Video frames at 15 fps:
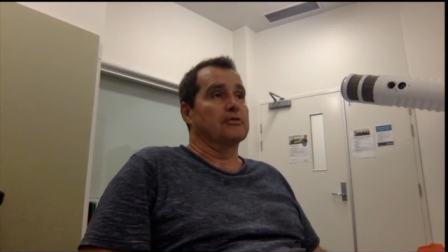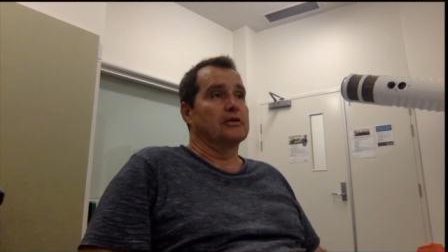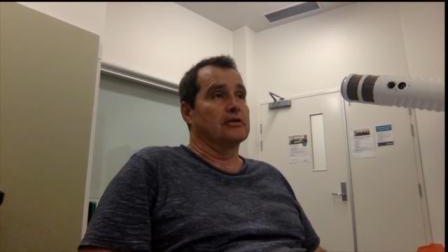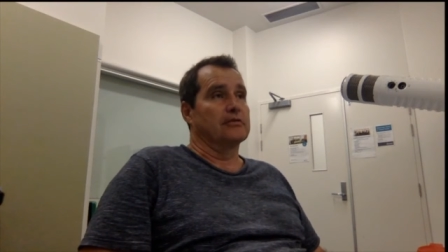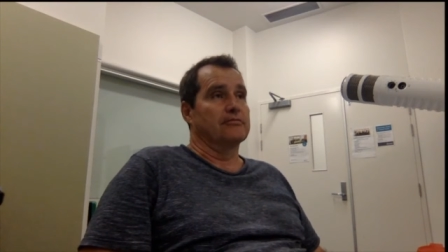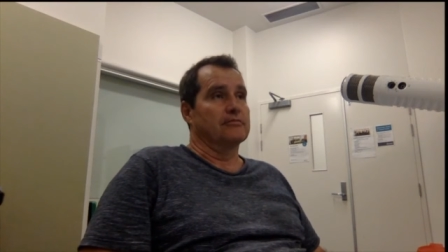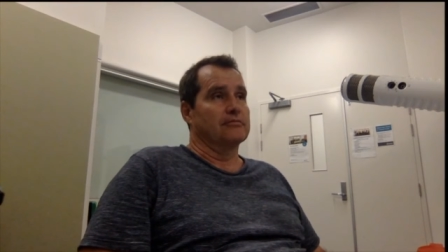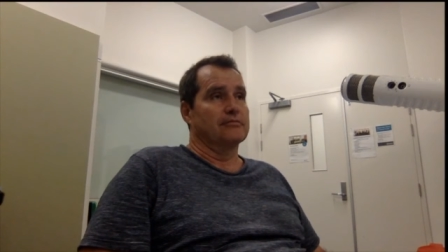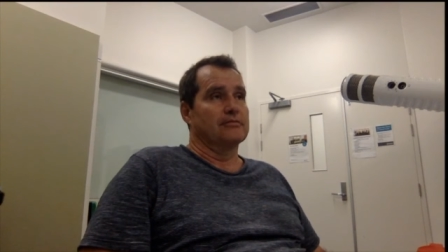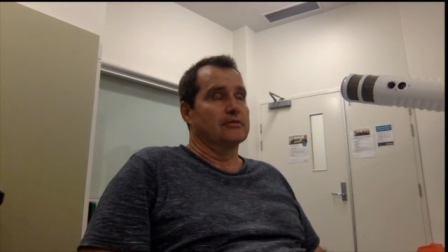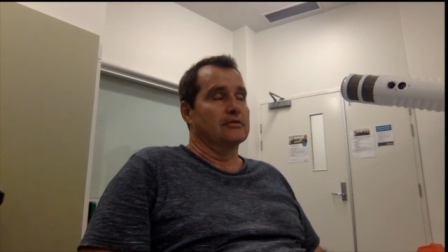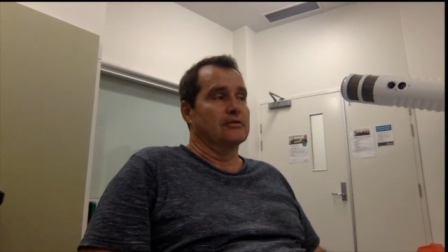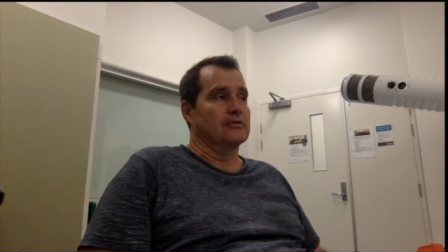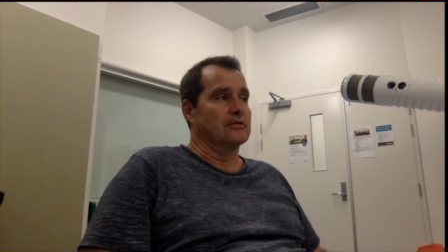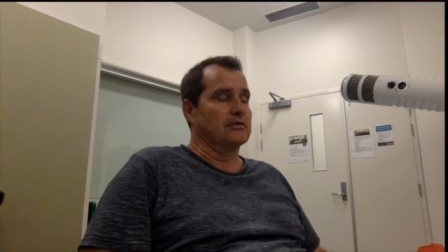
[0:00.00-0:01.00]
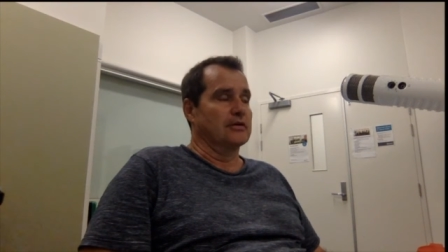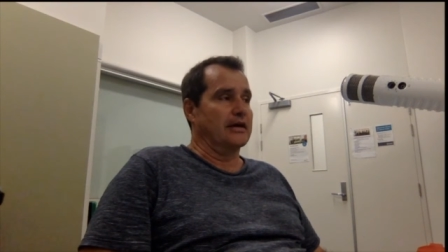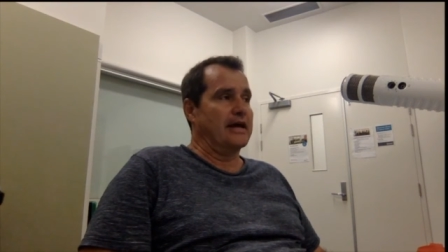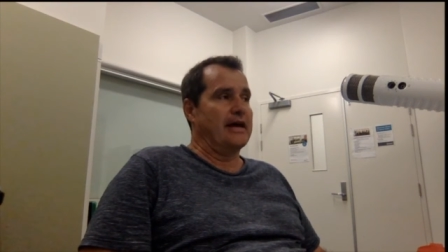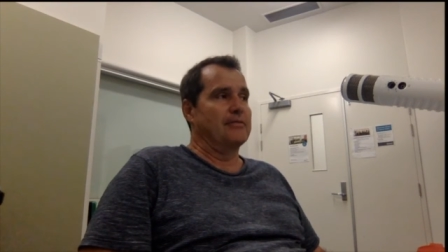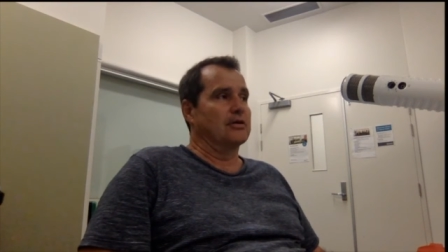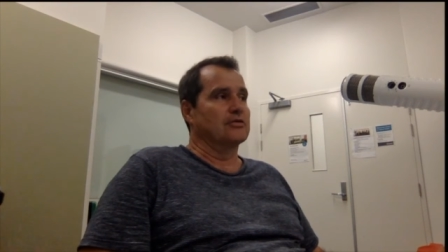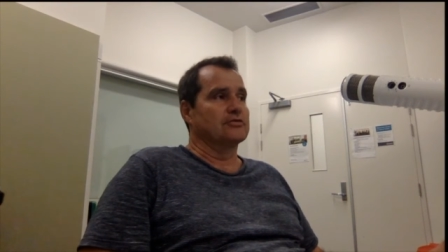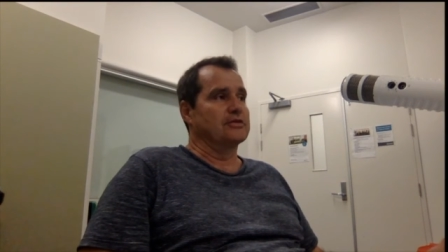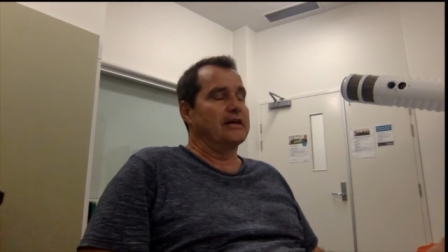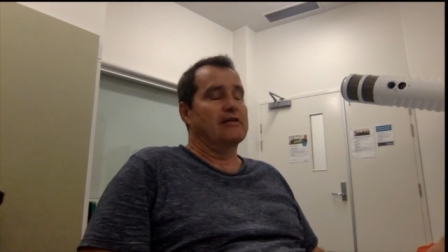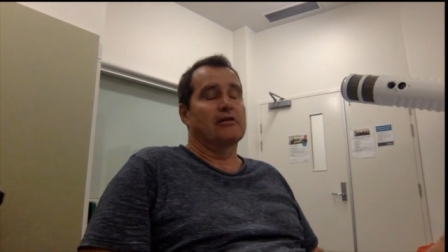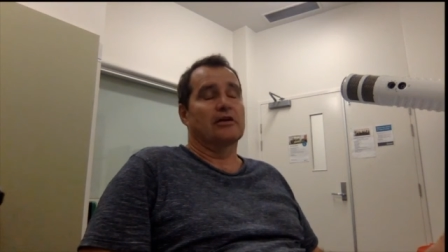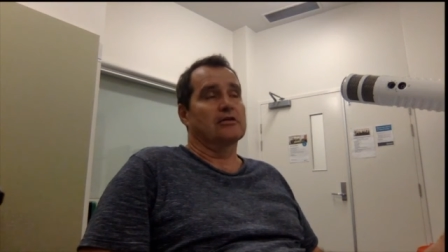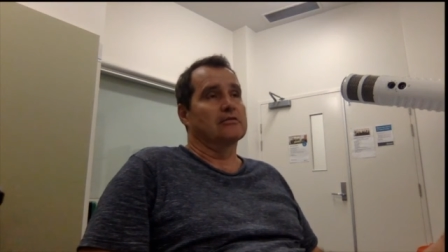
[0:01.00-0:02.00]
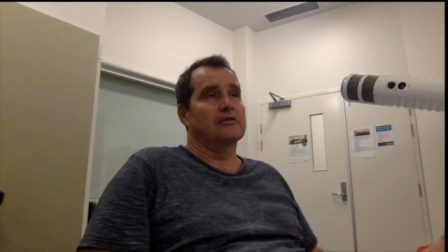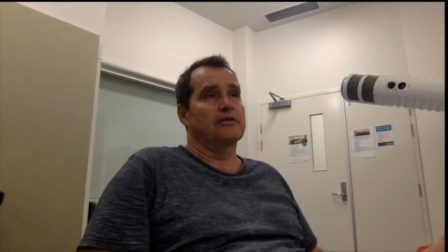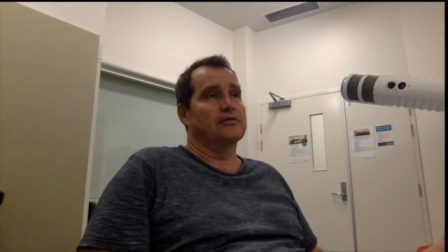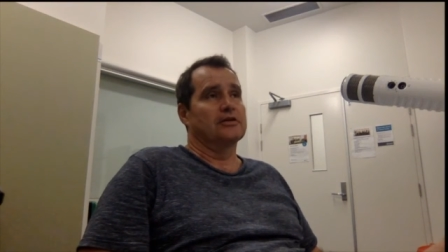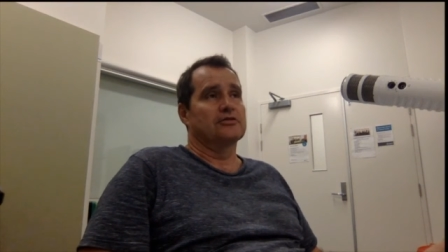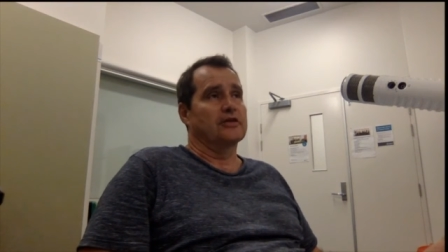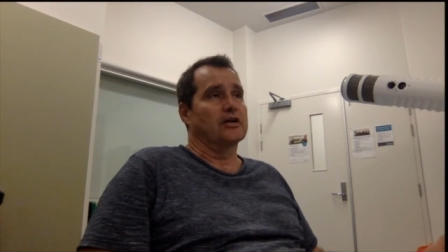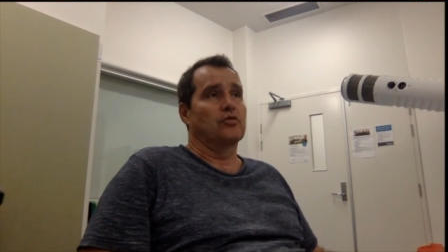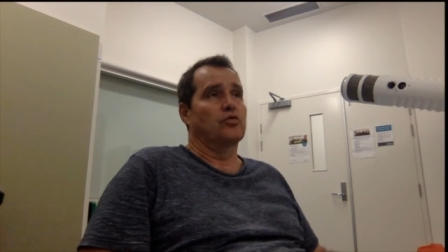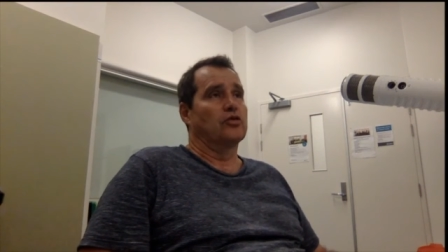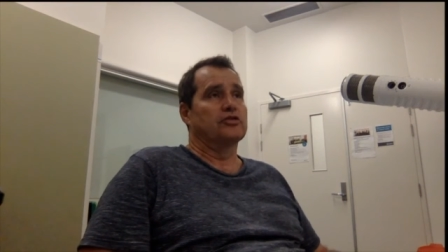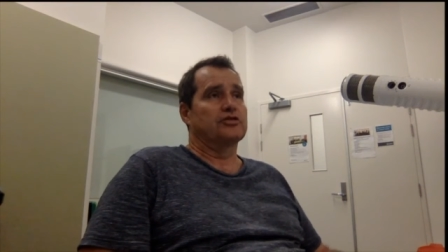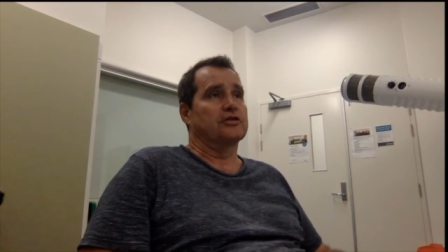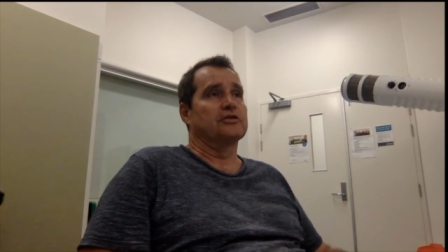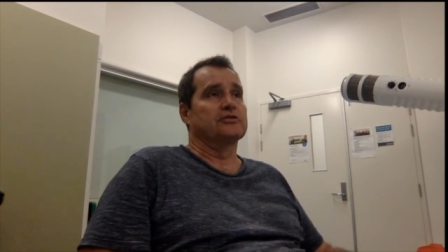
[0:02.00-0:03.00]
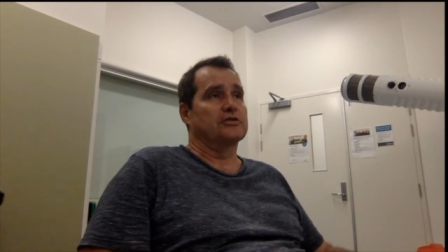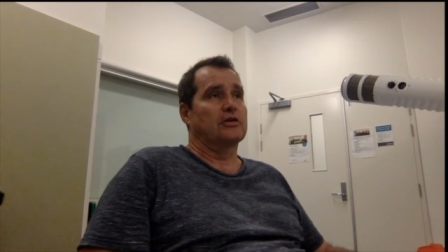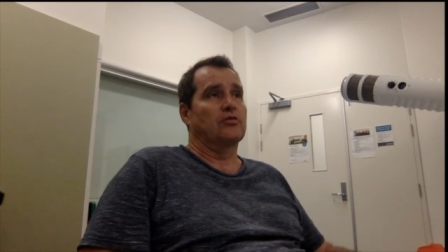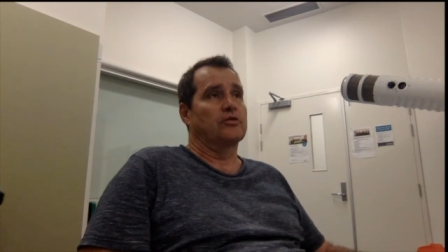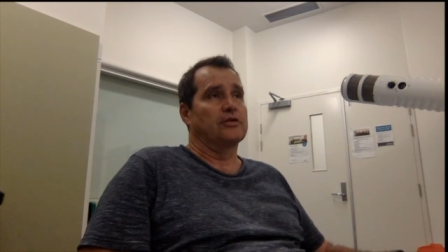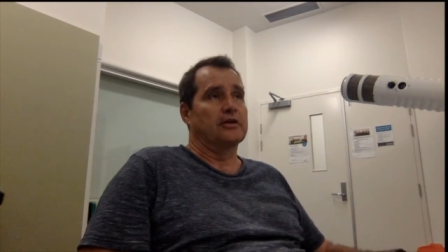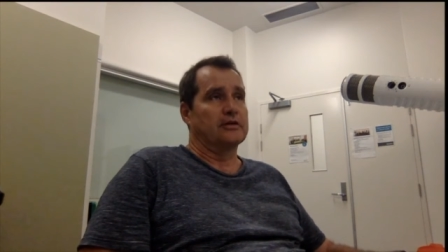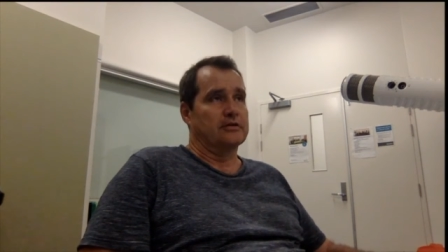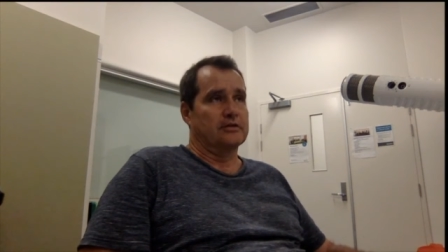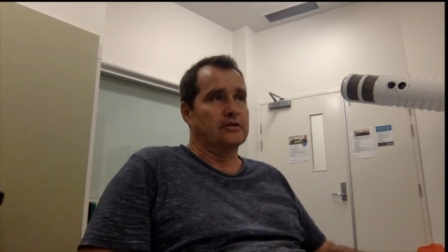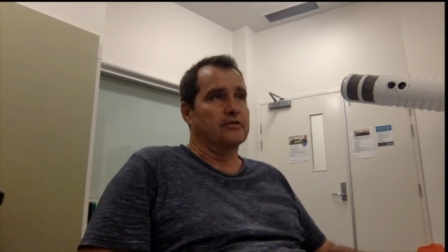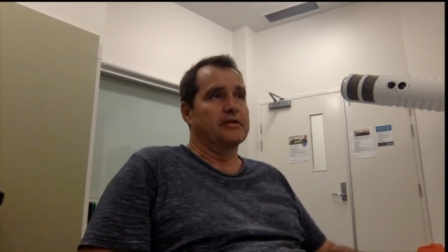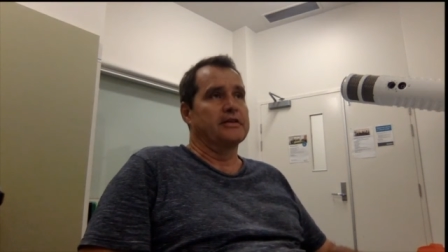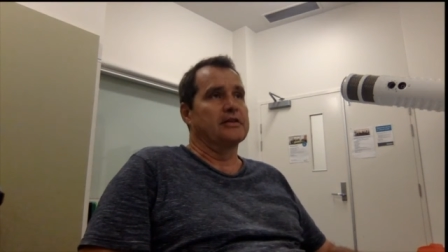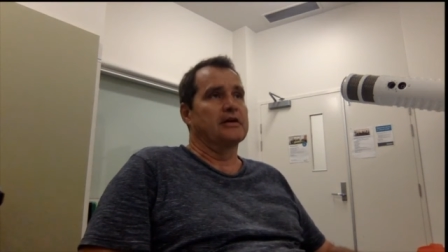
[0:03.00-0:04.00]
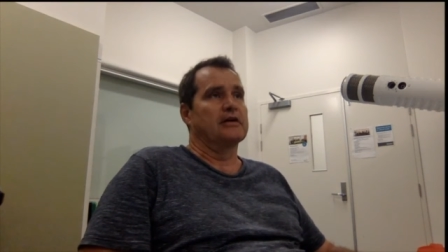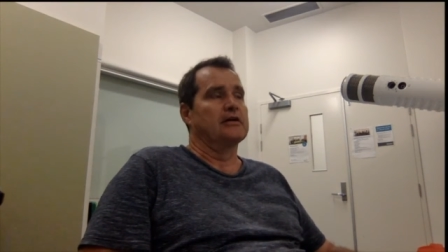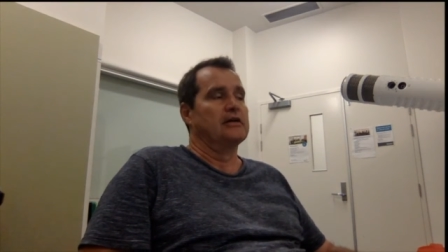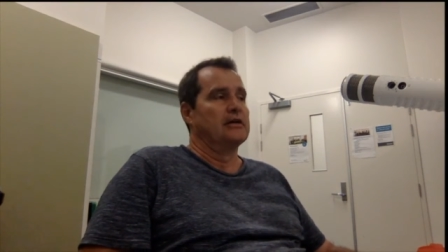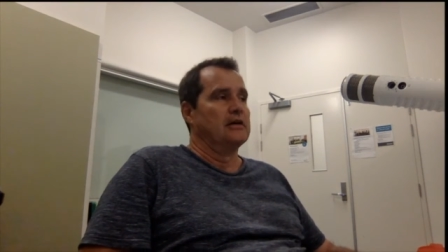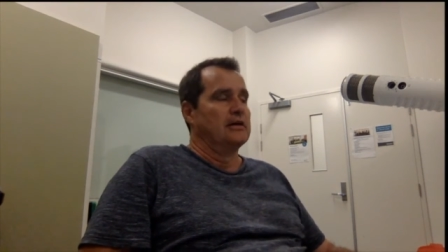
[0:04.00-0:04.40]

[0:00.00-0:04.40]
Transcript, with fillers: The, the chemicals there are, are things like quercetin and so on that, that are in the,